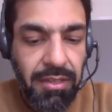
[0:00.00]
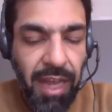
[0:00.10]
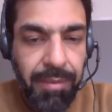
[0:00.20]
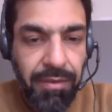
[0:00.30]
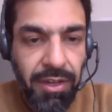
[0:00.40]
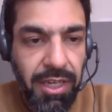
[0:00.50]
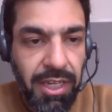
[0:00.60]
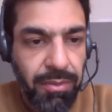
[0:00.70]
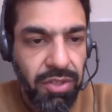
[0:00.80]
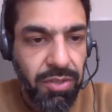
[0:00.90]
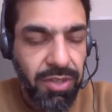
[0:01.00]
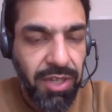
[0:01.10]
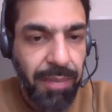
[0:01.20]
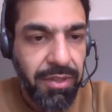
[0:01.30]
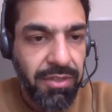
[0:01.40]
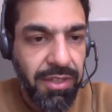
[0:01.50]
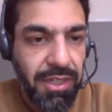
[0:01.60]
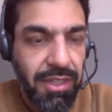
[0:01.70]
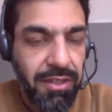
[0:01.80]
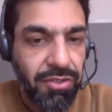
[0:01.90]
type of learning which happens in
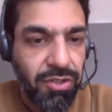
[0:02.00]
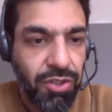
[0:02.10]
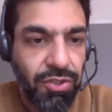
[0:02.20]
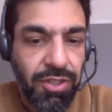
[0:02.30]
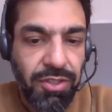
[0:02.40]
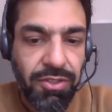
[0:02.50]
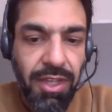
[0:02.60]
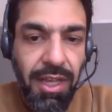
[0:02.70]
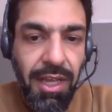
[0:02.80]
these institutions,